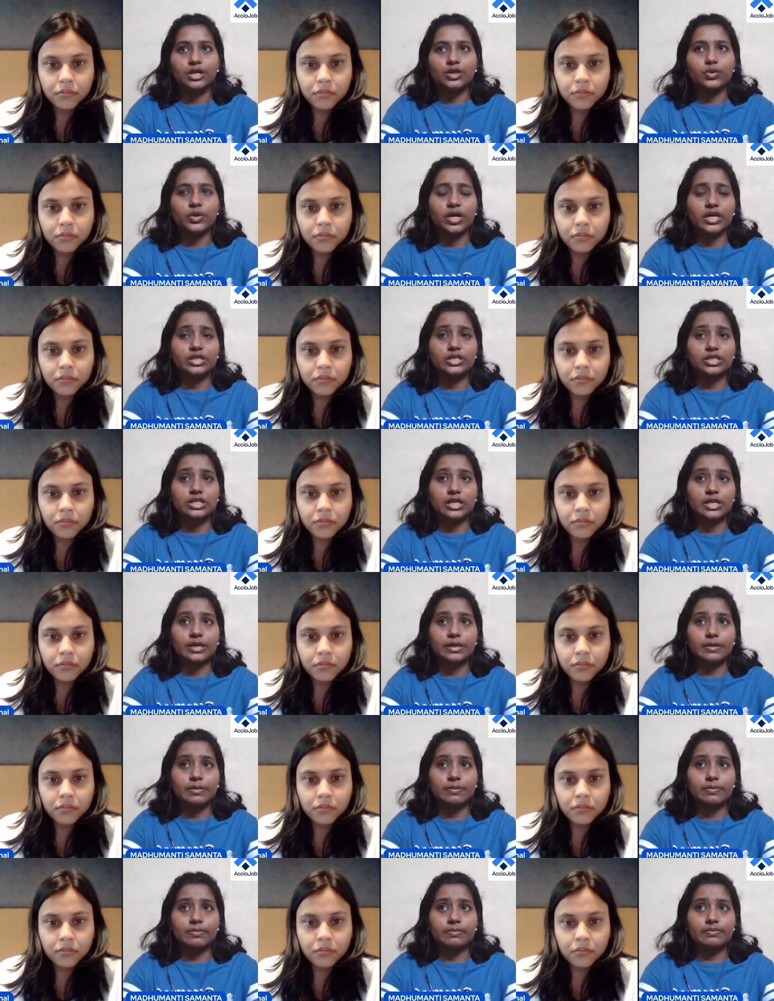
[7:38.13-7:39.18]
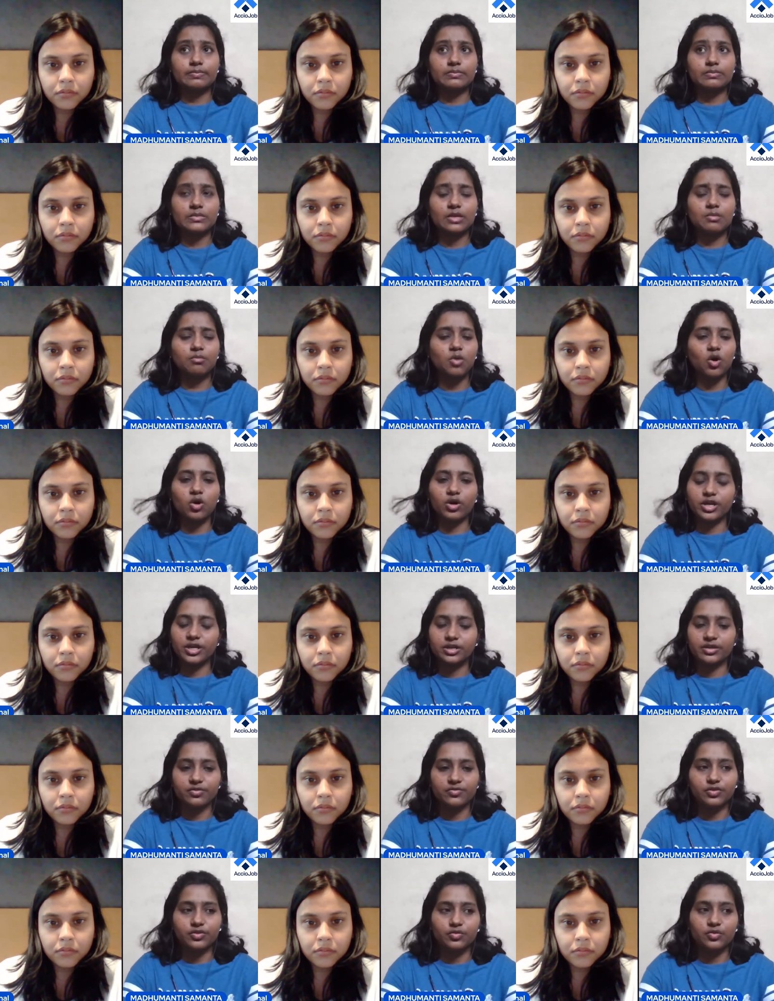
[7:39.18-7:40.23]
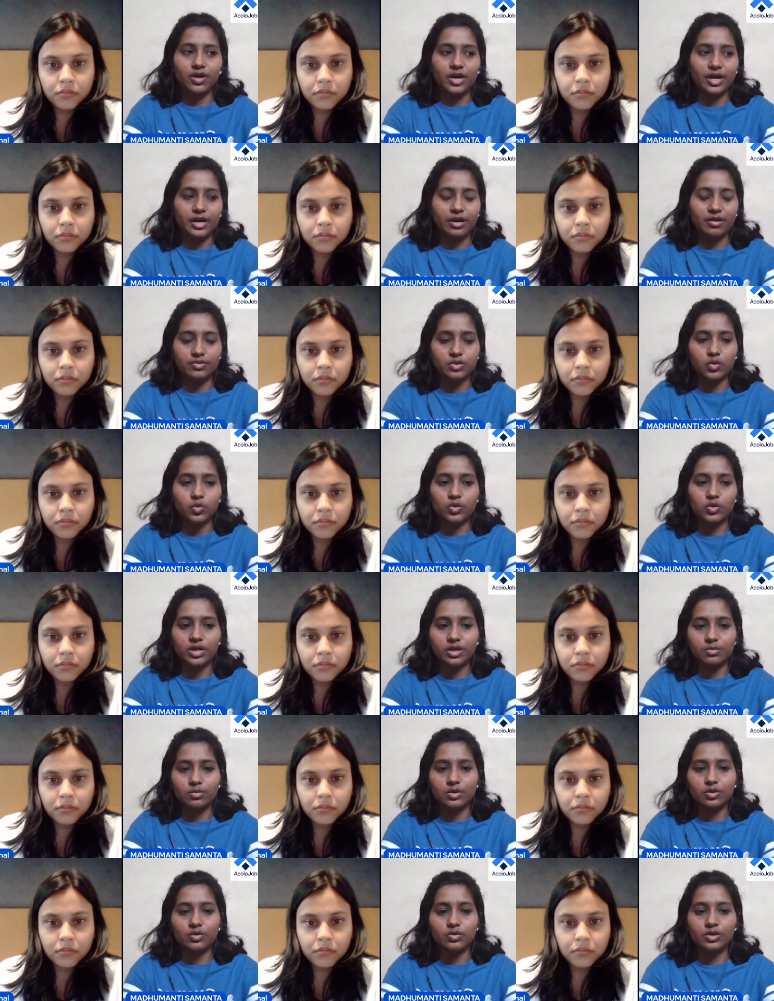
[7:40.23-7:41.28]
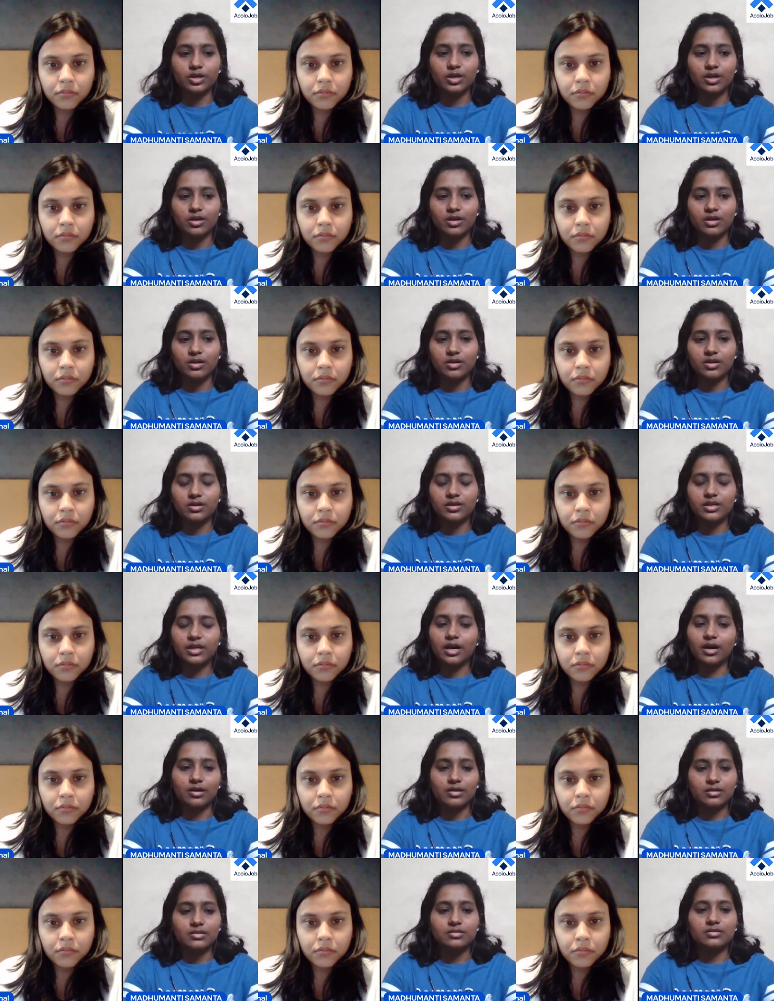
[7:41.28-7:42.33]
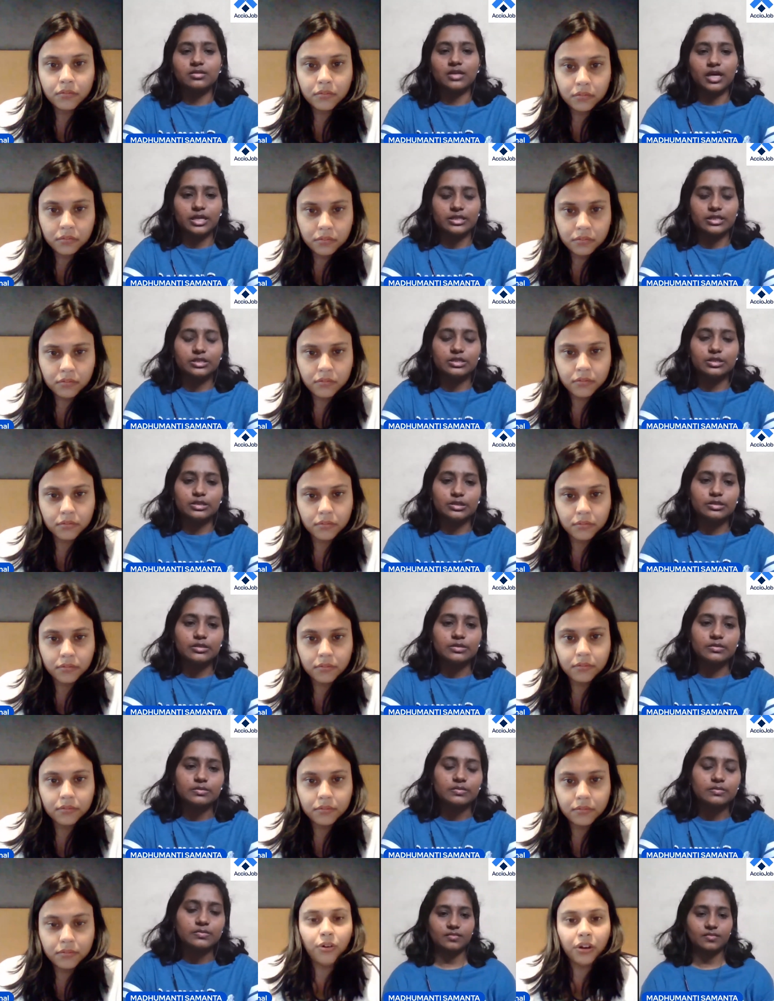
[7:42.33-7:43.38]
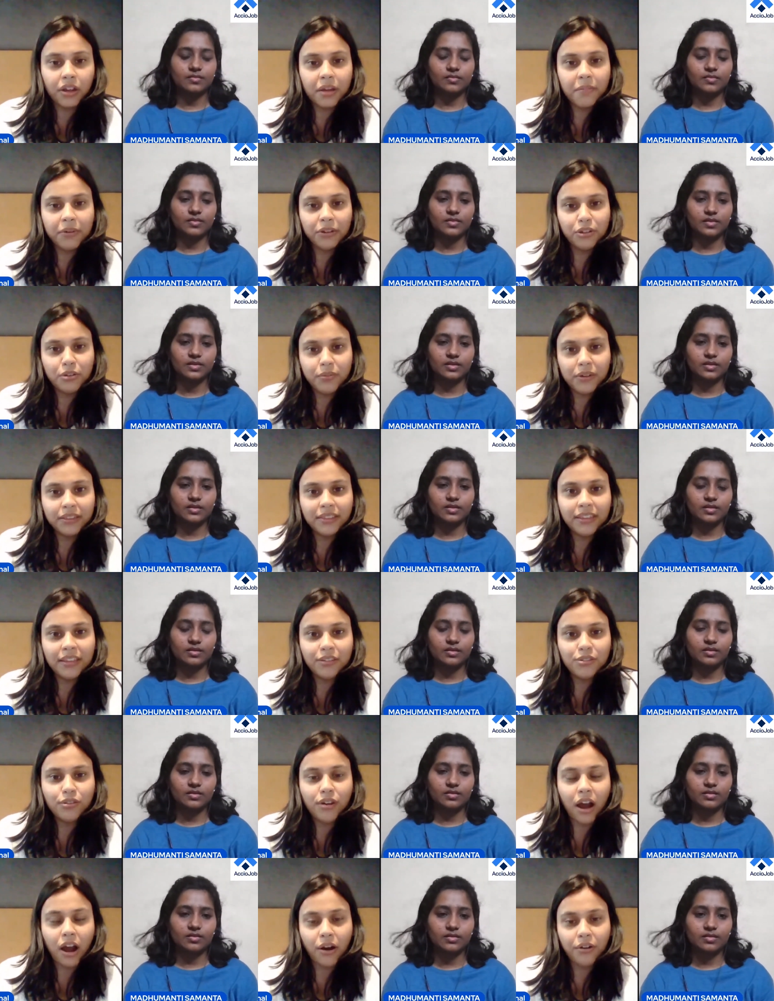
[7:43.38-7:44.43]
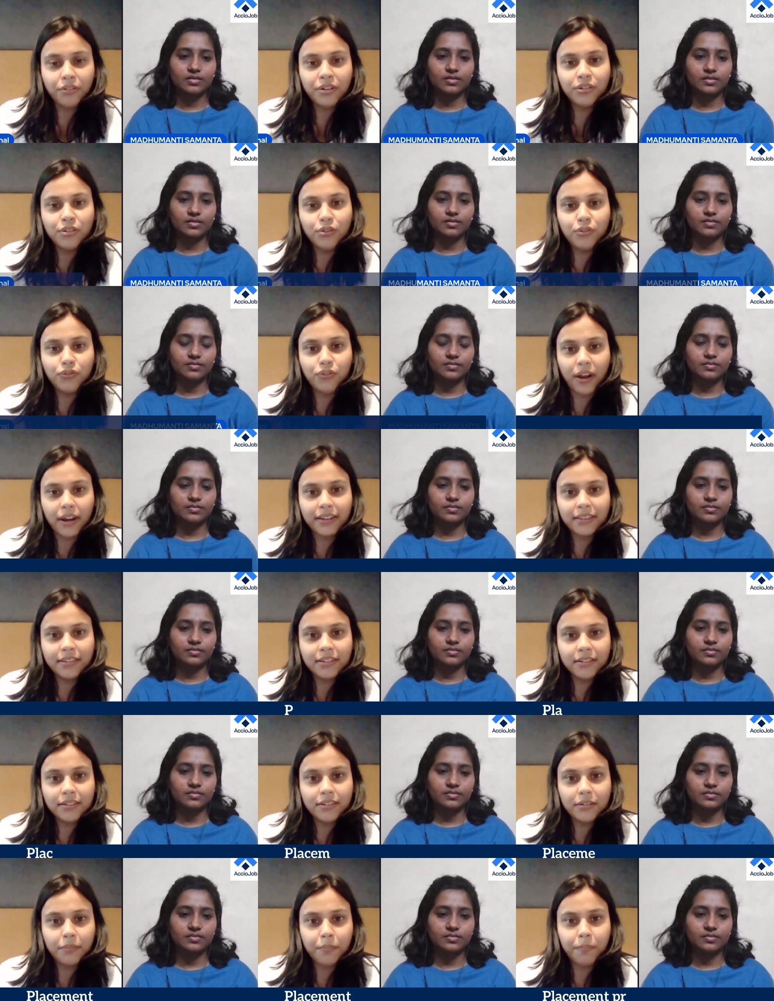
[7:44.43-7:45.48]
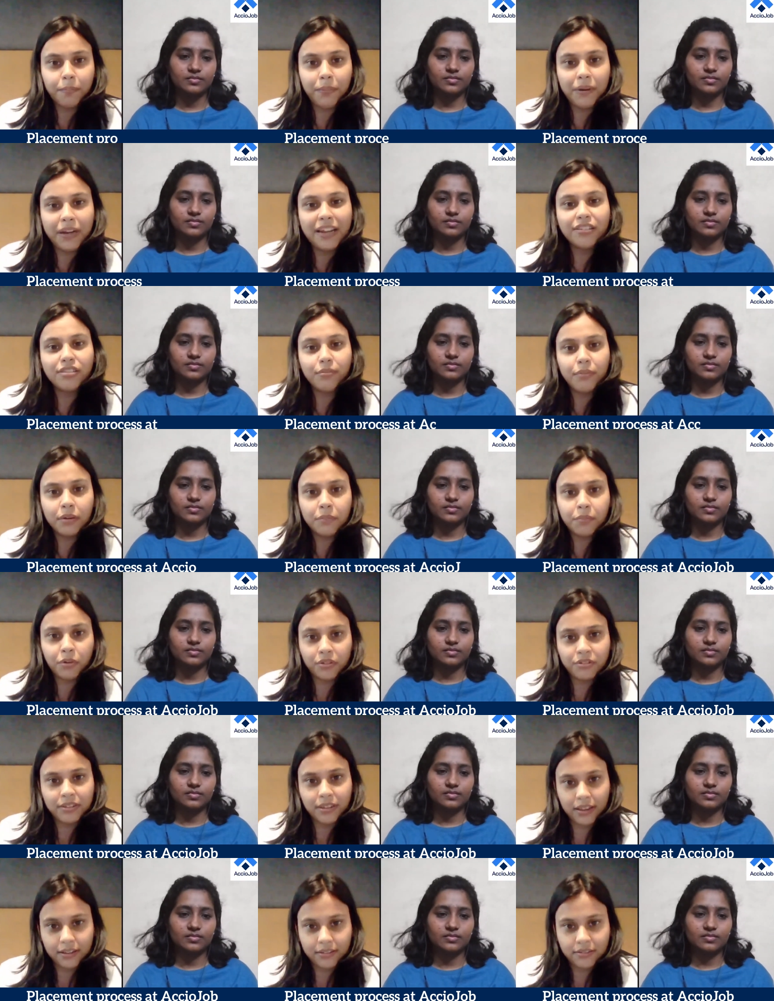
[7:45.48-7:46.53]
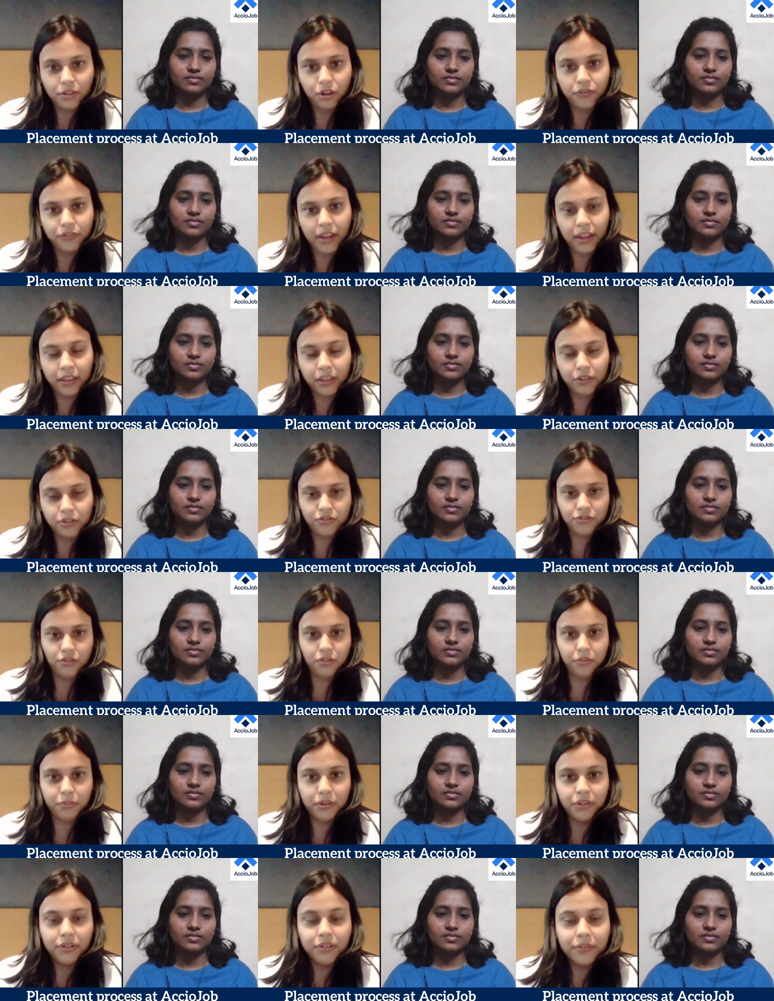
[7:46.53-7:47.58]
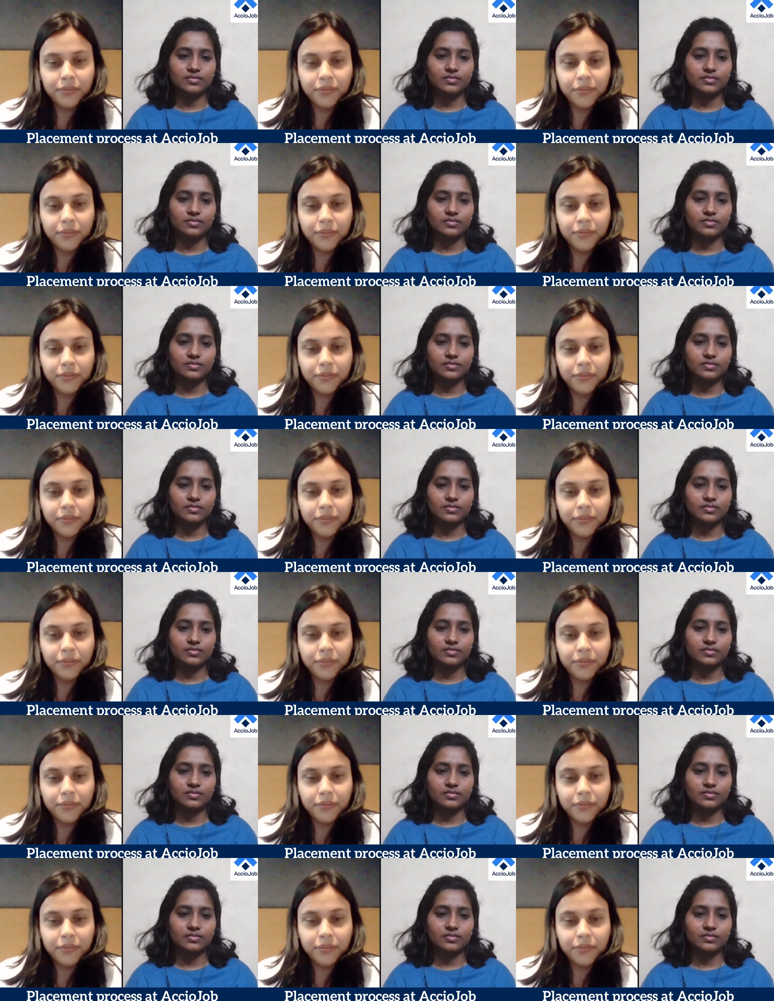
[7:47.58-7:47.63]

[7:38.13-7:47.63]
Speaker 1: you can say mock interview I have told about. Yeah,
Speaker 2: that's it. Okay, Madhumanti, so how did you find the placement process of AccioJob?